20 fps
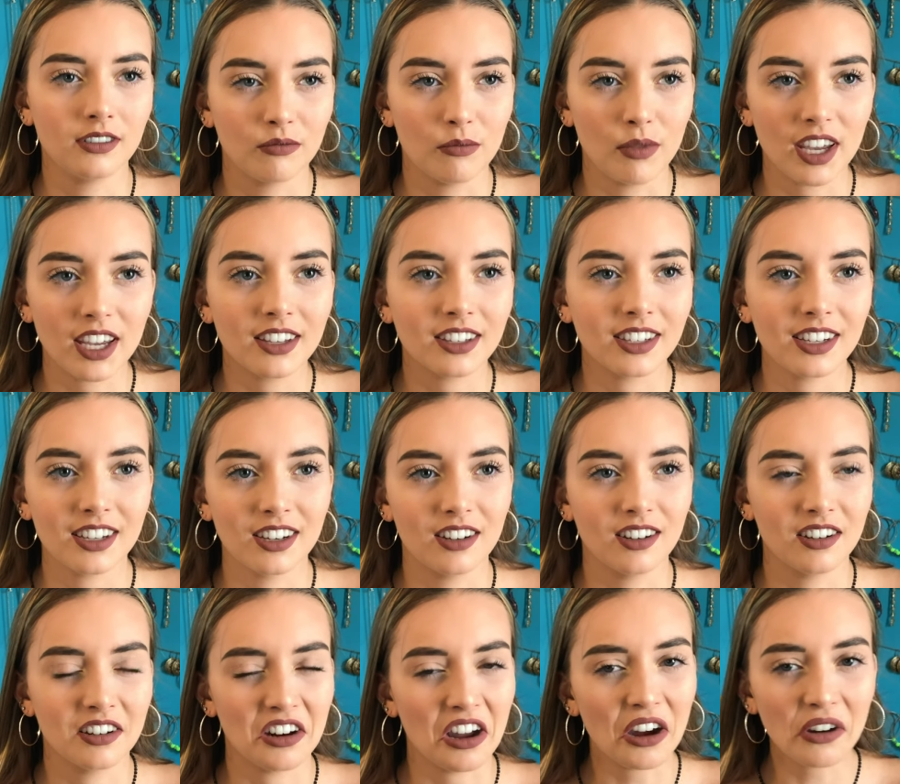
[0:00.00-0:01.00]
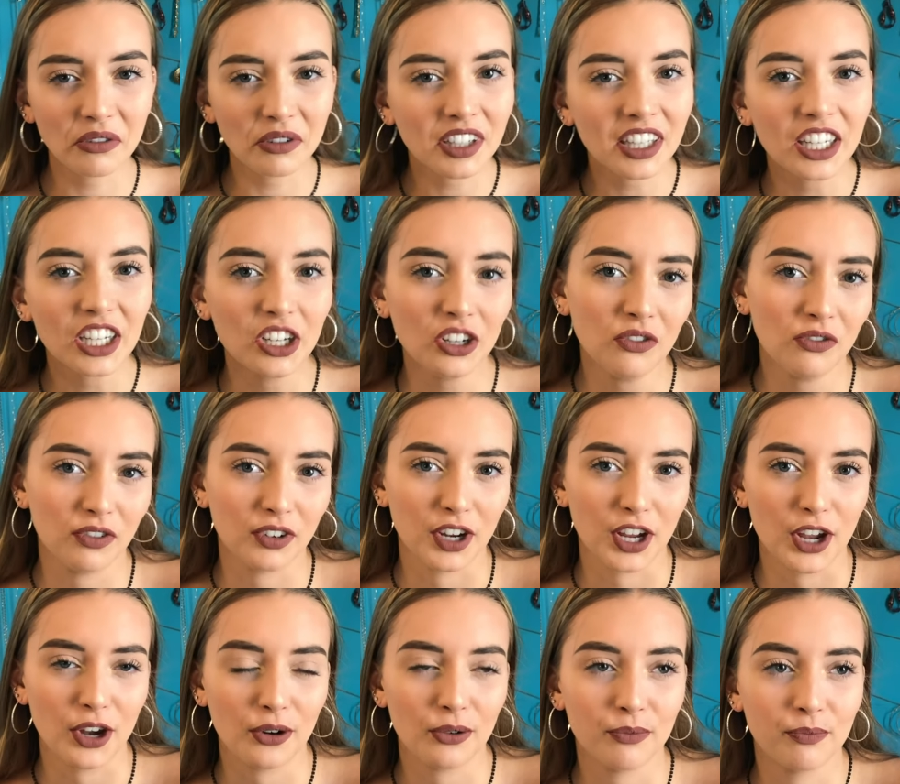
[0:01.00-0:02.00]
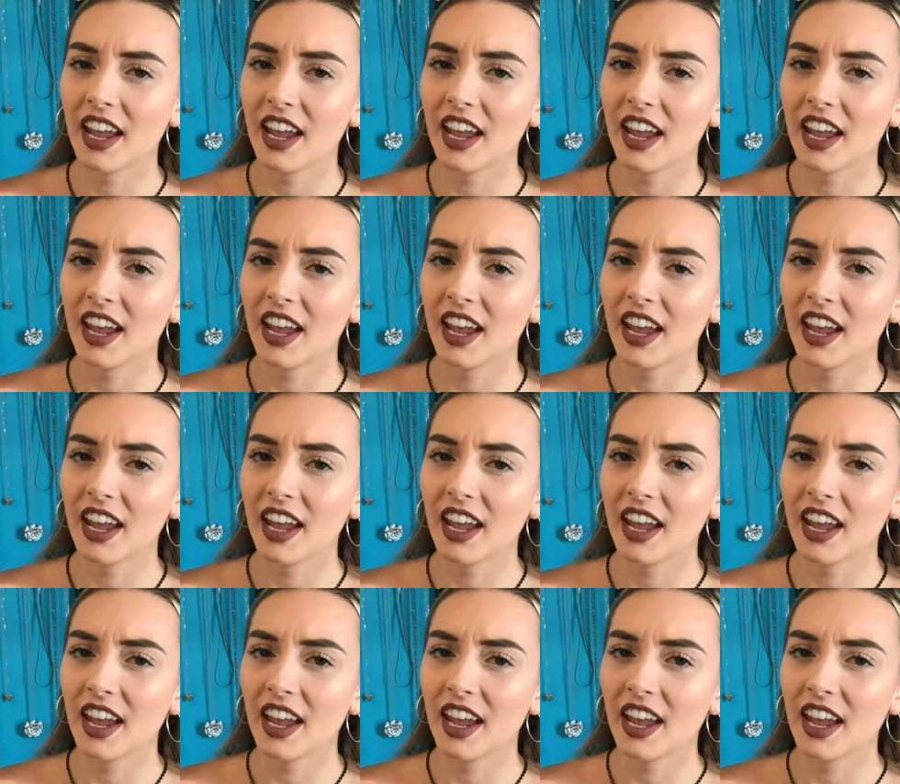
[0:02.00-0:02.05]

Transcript: makes it not really good for you